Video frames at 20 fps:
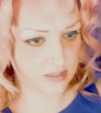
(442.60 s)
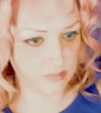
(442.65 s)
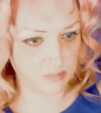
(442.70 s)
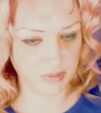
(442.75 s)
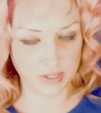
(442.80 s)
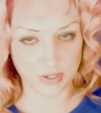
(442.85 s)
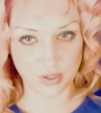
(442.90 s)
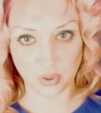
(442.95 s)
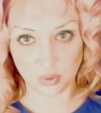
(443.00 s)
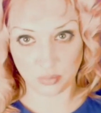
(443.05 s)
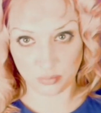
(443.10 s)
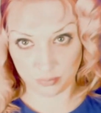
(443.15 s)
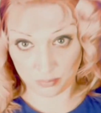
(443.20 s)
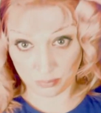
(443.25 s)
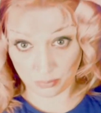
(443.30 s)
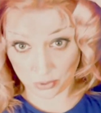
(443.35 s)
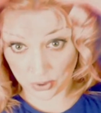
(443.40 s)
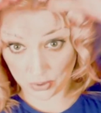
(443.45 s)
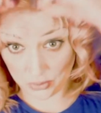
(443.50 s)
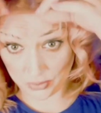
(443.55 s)
some little
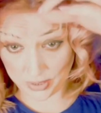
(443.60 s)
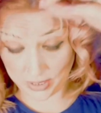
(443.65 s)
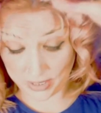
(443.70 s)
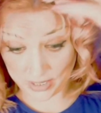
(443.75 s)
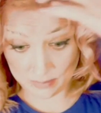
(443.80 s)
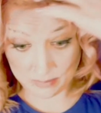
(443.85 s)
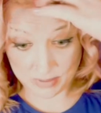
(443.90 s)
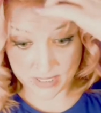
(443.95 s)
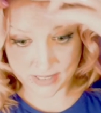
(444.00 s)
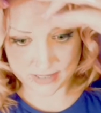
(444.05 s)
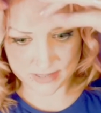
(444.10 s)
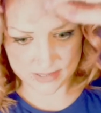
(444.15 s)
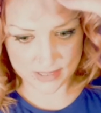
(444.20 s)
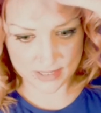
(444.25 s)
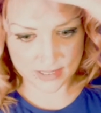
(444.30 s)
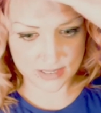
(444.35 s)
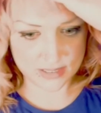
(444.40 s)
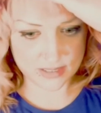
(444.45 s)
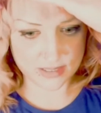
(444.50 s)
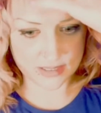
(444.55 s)
broken-y
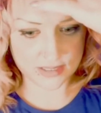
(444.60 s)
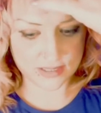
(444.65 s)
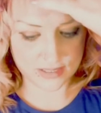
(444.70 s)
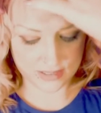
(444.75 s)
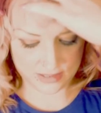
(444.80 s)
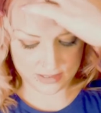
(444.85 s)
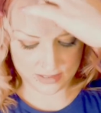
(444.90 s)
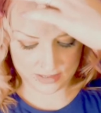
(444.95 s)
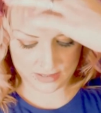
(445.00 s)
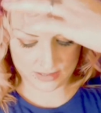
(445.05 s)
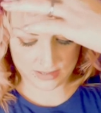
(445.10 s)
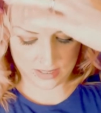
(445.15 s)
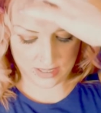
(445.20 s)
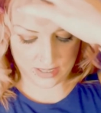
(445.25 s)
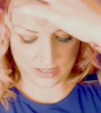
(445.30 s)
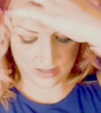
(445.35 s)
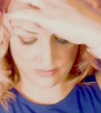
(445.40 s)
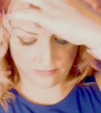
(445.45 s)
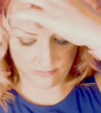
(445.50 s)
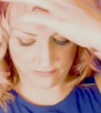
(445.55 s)
pieces
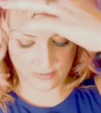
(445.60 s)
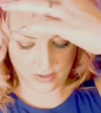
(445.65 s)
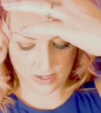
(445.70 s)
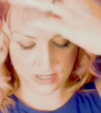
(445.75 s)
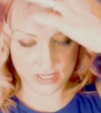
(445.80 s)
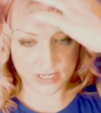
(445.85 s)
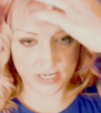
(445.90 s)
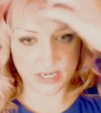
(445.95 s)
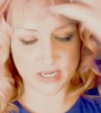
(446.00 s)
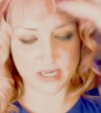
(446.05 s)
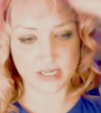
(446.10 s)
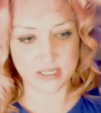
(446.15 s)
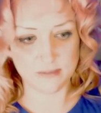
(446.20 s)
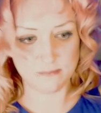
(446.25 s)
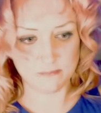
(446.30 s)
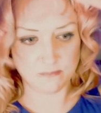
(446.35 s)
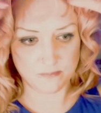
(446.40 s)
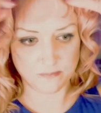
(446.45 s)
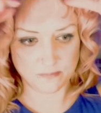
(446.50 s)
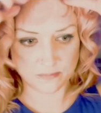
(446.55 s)
in the front here,
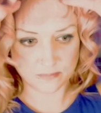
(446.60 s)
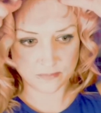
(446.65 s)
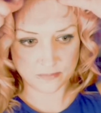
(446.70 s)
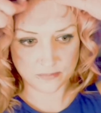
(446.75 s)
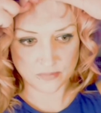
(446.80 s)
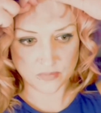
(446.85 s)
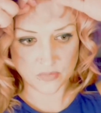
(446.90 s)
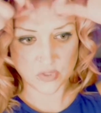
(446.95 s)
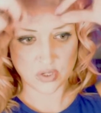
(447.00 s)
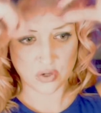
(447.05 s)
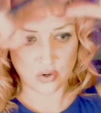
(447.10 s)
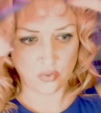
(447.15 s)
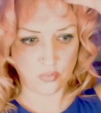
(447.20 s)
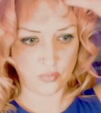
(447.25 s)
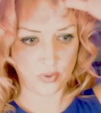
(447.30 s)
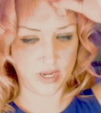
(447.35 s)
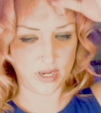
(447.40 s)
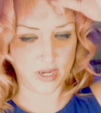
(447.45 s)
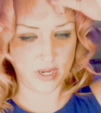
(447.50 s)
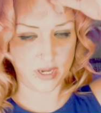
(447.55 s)

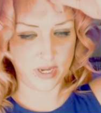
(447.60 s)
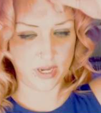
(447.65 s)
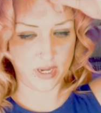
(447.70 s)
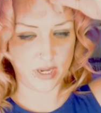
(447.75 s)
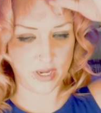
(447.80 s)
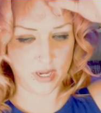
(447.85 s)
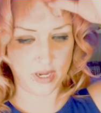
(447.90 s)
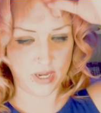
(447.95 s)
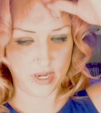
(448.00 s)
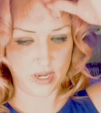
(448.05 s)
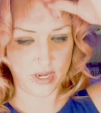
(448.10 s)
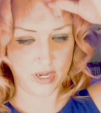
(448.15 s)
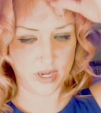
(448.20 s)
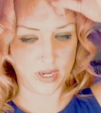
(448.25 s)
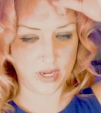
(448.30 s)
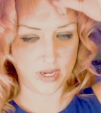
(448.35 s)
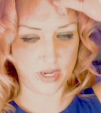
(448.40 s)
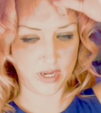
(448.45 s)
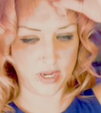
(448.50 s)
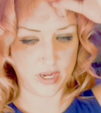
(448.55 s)
which I think
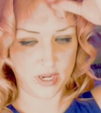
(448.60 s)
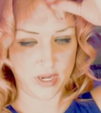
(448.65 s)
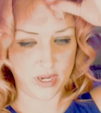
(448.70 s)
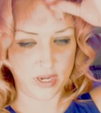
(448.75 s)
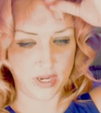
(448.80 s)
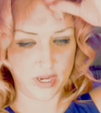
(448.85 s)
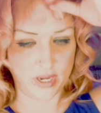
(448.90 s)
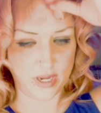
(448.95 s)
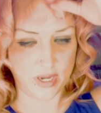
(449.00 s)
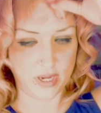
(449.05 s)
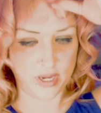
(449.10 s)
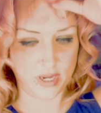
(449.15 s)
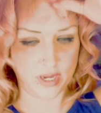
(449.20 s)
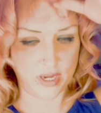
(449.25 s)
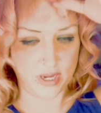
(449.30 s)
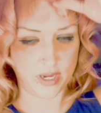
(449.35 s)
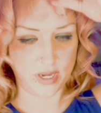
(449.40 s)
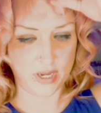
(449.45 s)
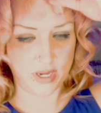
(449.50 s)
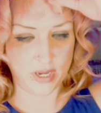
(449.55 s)
is going to,
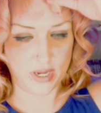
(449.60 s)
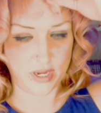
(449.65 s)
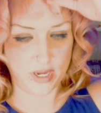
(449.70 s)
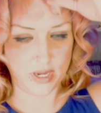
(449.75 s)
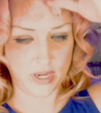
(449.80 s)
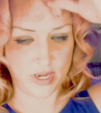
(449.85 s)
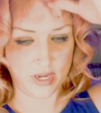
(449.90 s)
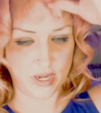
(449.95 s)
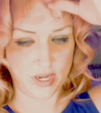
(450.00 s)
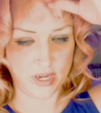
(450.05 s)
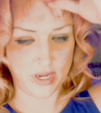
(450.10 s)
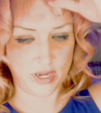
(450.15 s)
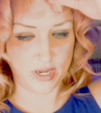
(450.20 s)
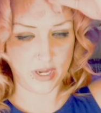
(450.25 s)
why